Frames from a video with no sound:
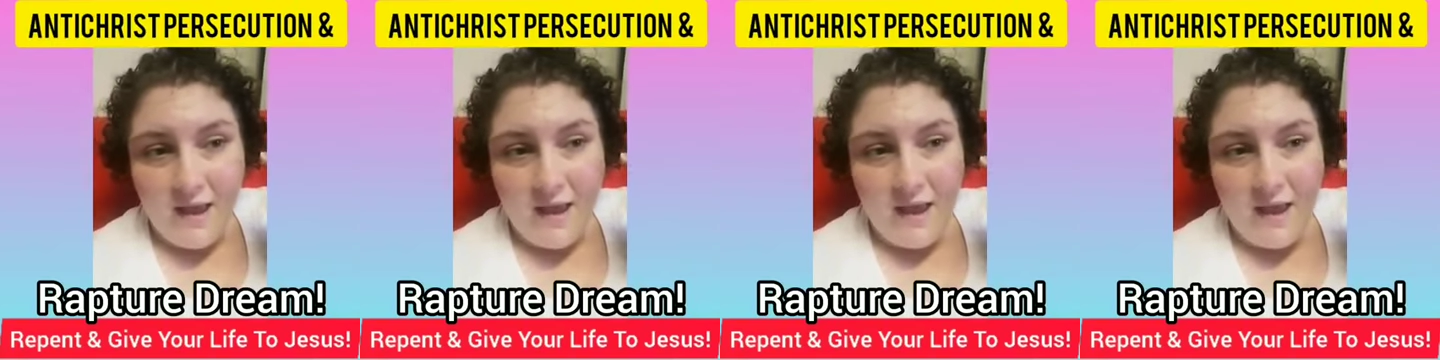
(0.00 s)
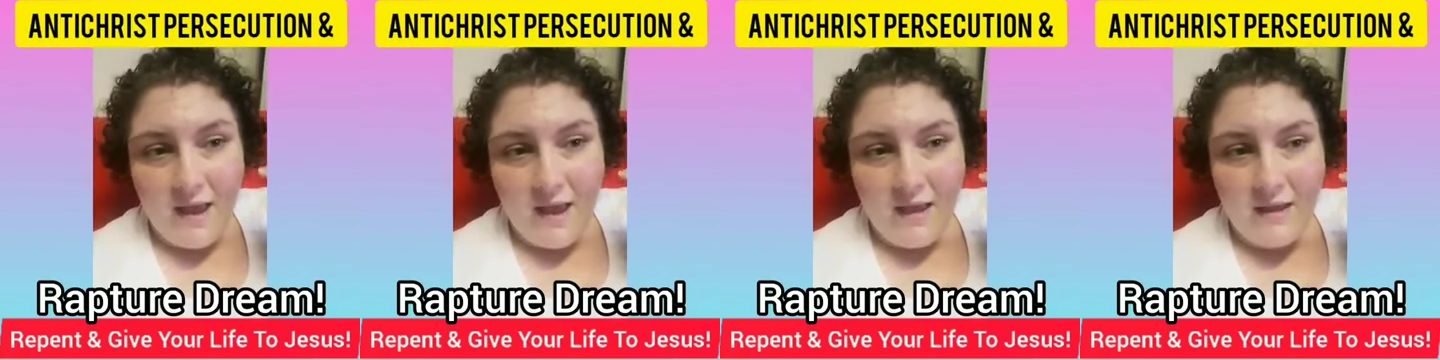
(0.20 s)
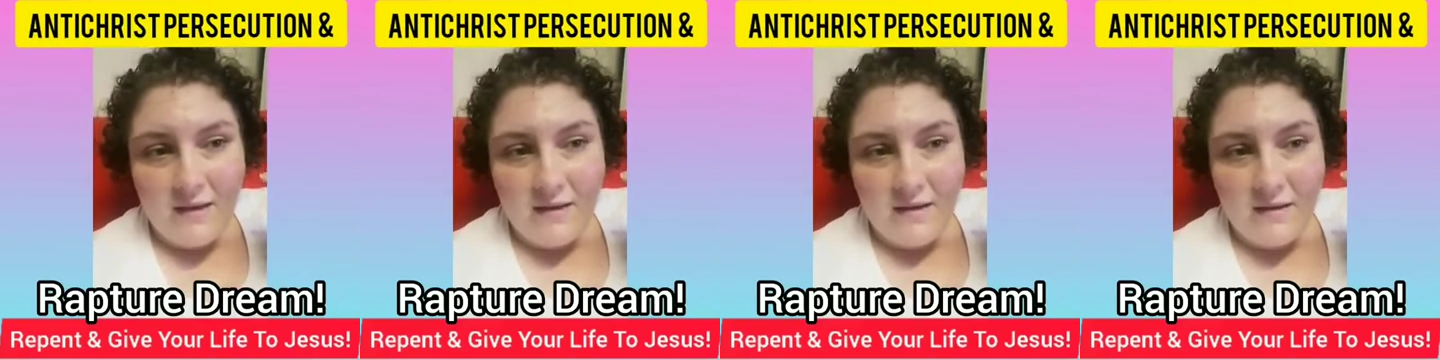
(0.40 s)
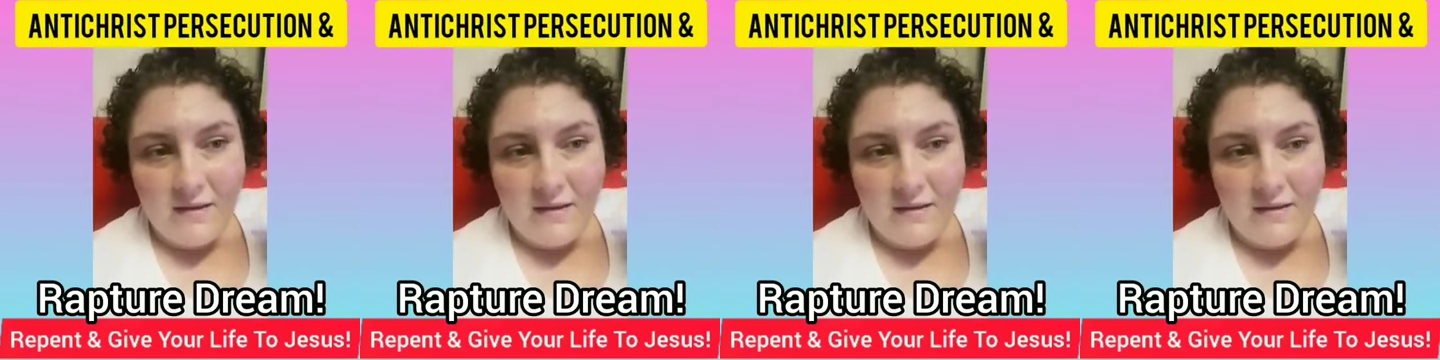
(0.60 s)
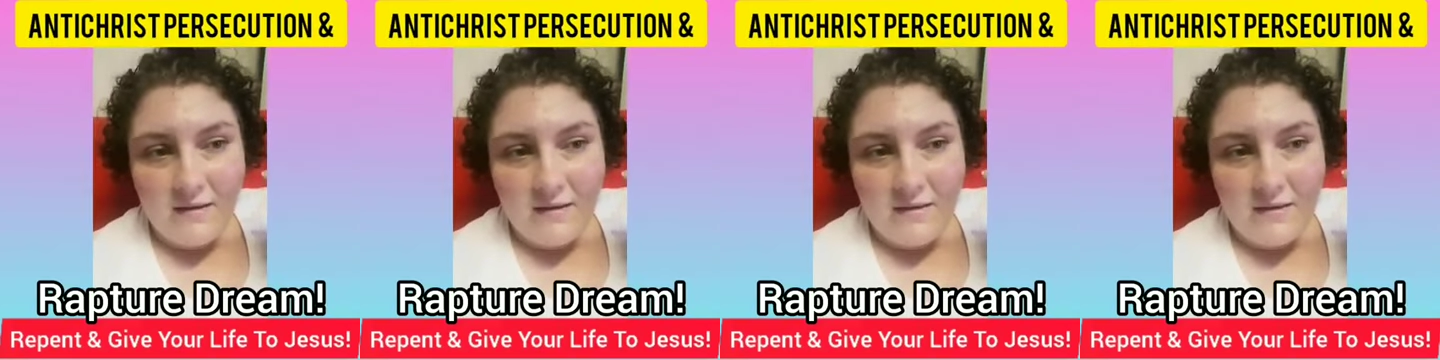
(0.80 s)
And
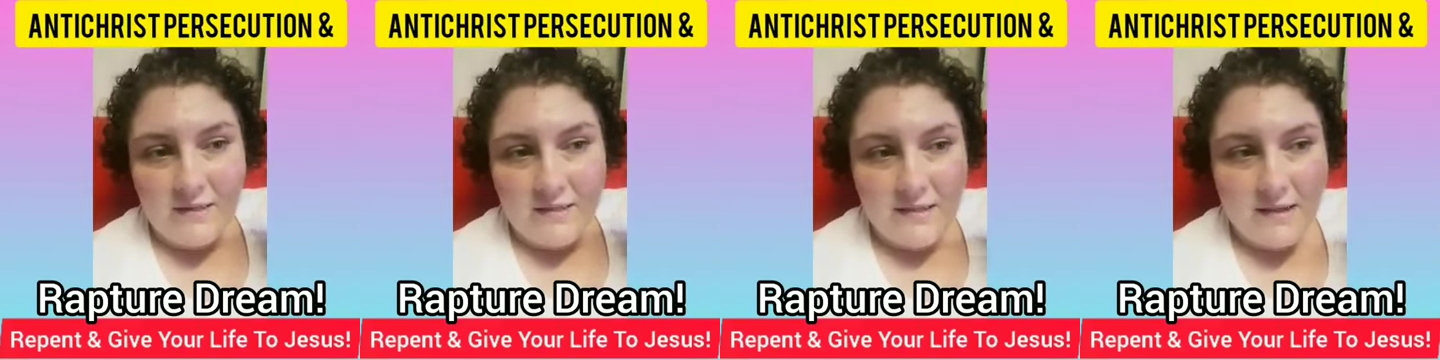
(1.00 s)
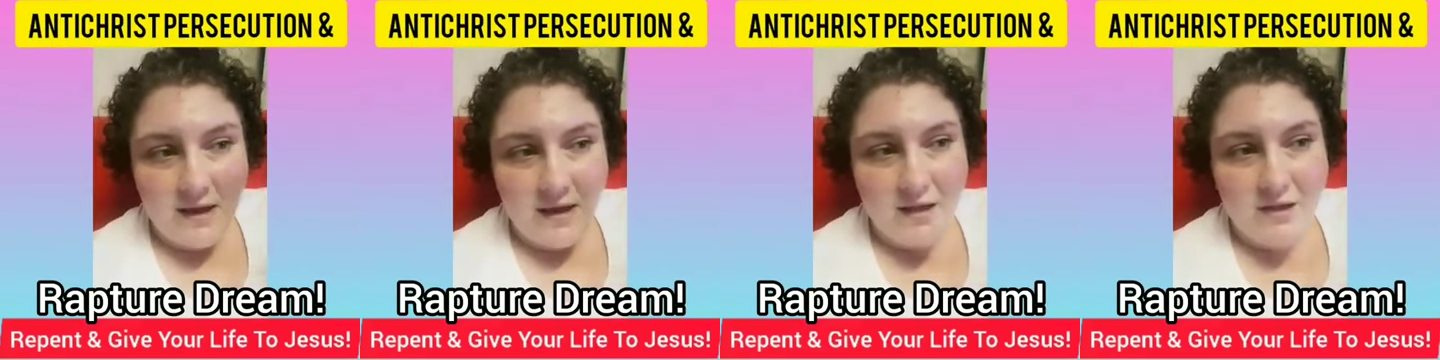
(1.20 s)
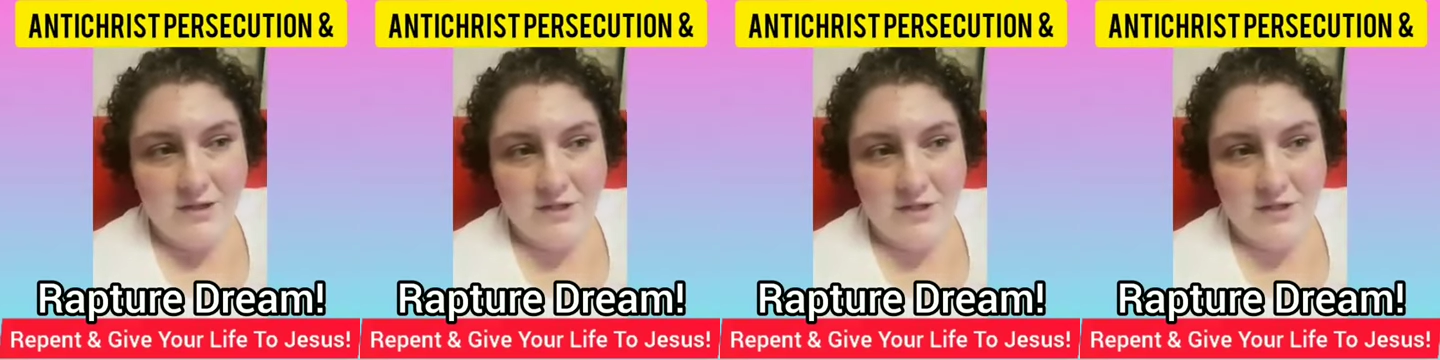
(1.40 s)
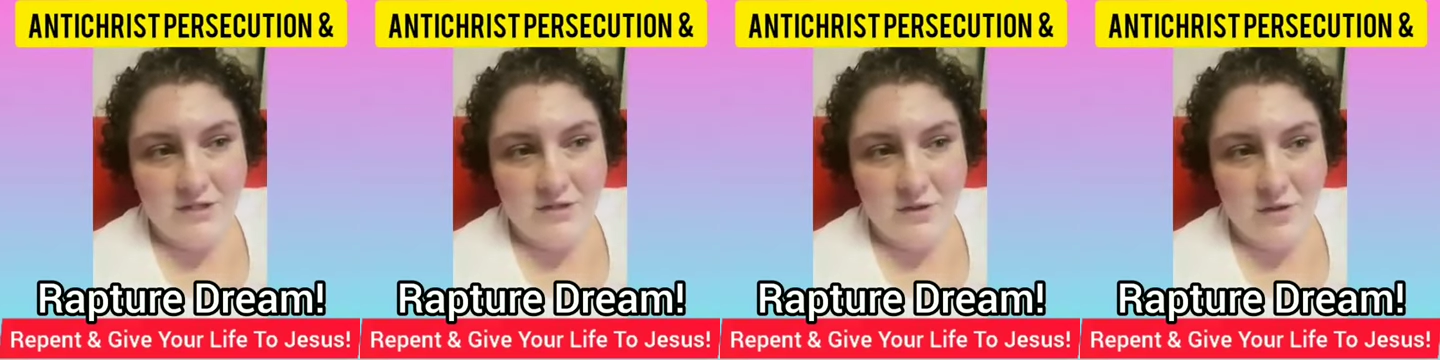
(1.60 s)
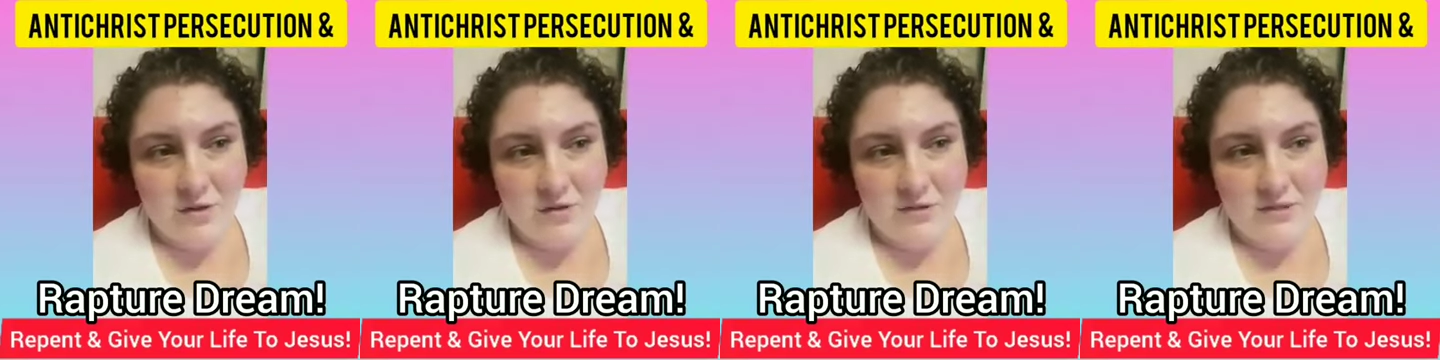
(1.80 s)
this guy just
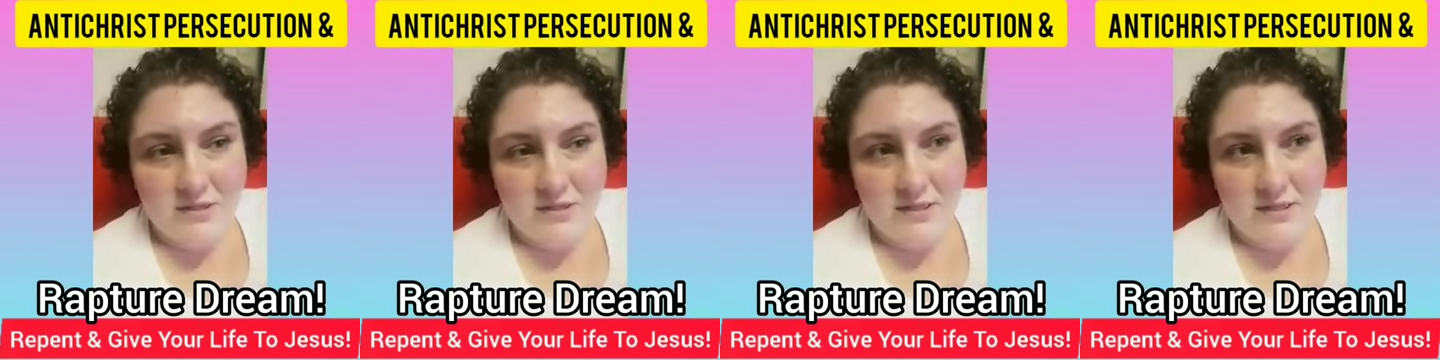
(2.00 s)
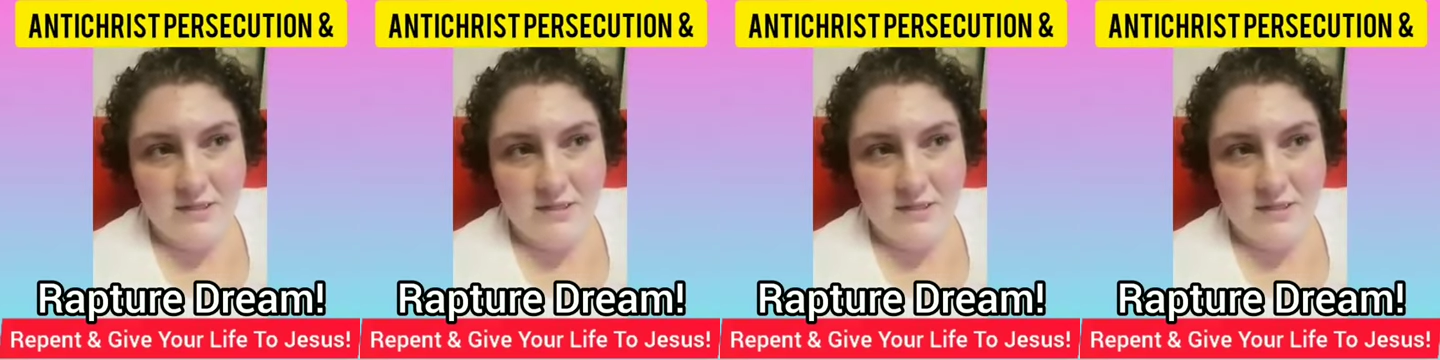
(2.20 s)
answered.